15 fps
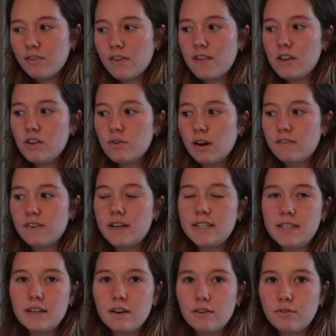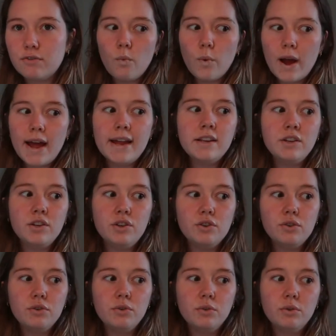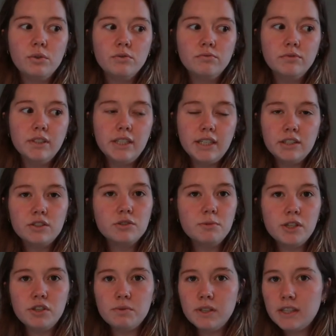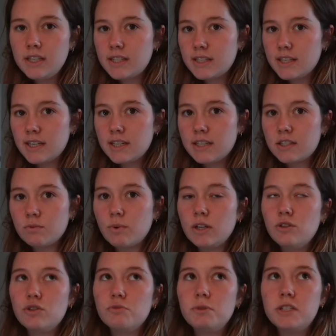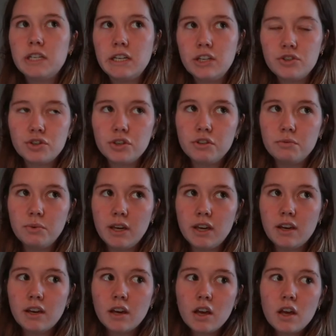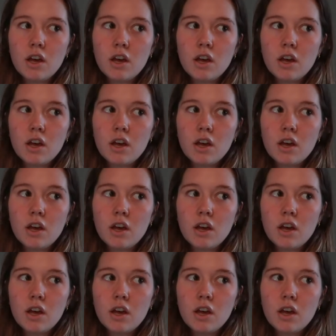and then you have an idea of when you need to be doing these things, when you should be studying during the week,